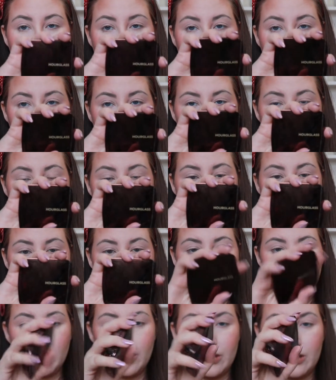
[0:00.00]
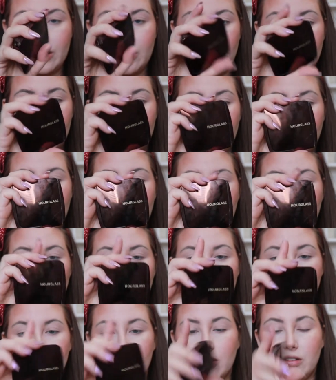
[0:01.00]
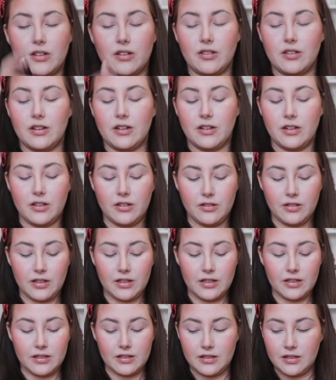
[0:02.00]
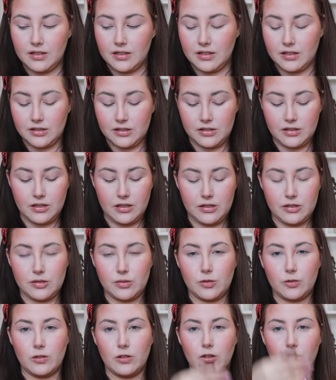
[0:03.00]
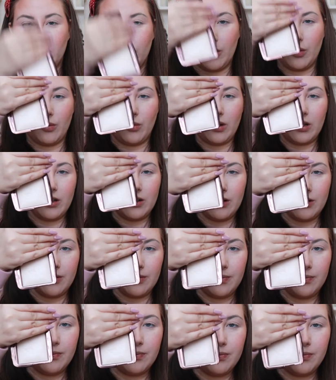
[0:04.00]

HOURGLASS Ambient Lighting powder in Ethereal Light. It's a little bit whiter.